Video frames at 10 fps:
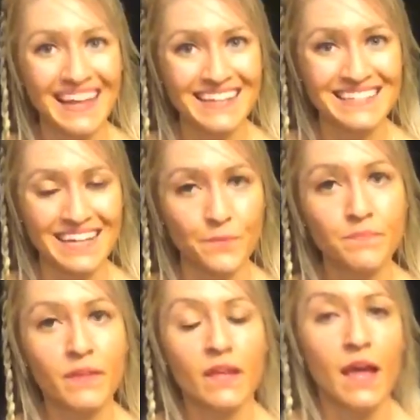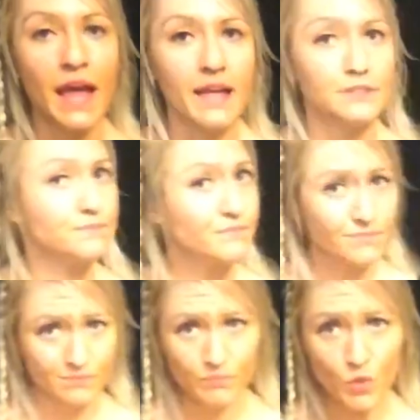landing, and
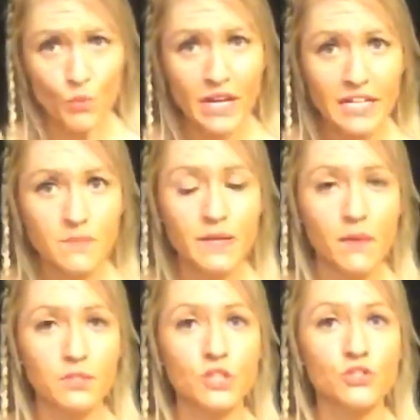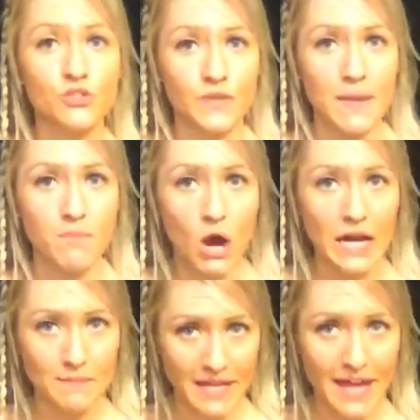we need to be able to use the right
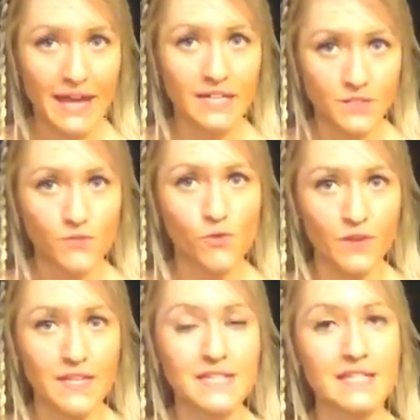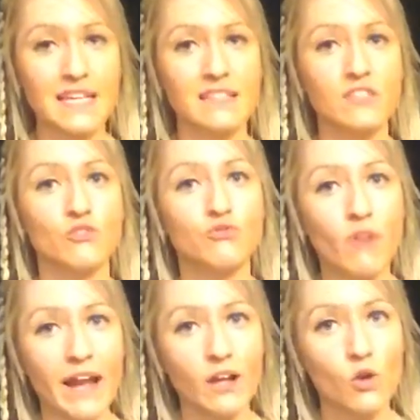body mechanics for these things, the
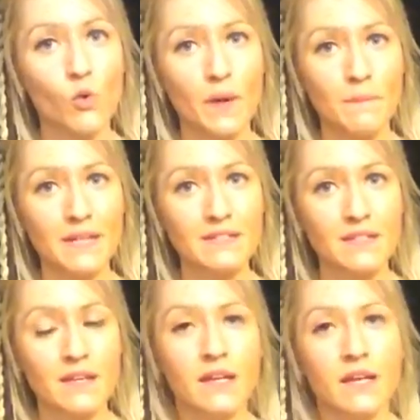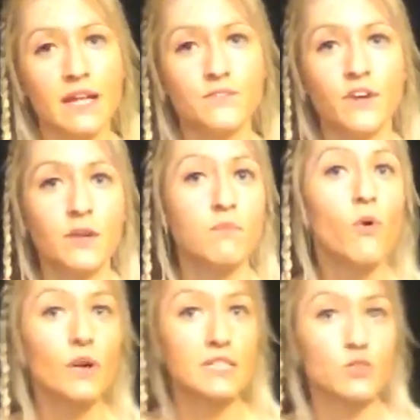right equipment. It's very
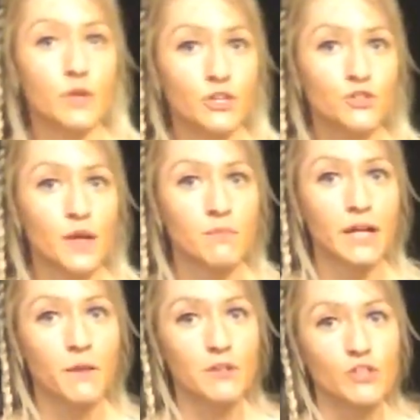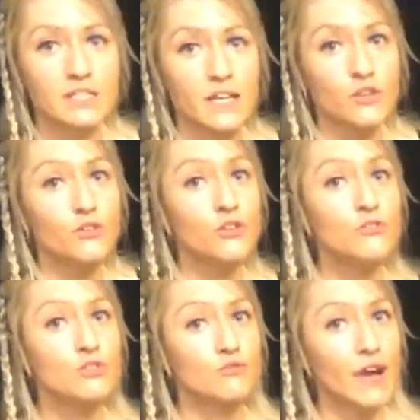important when you're doing plyometrics that you
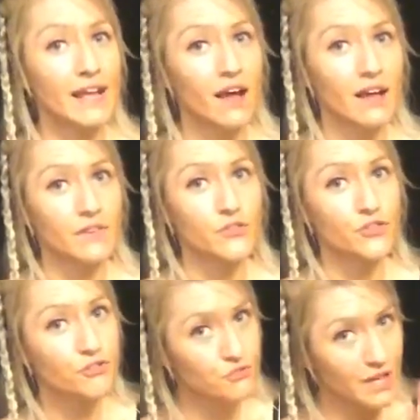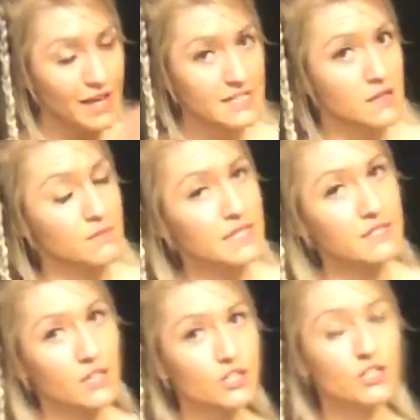use the right kind of shoes. I had some
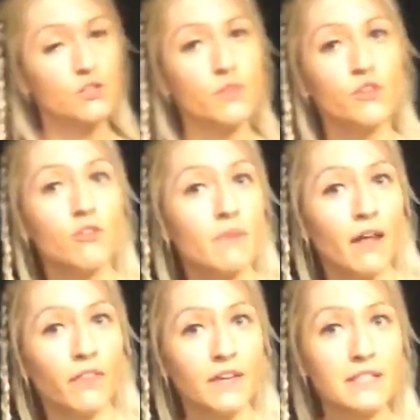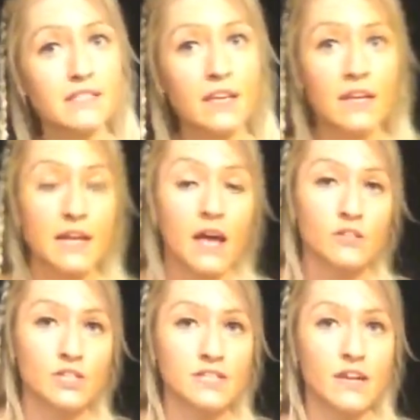discussions with you about this
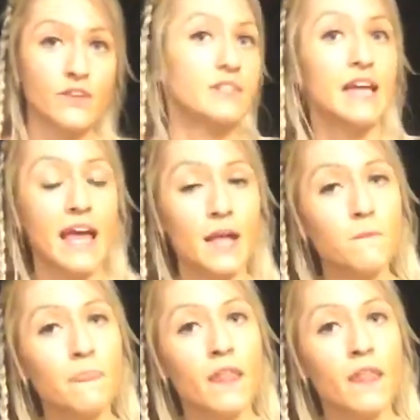just the other day.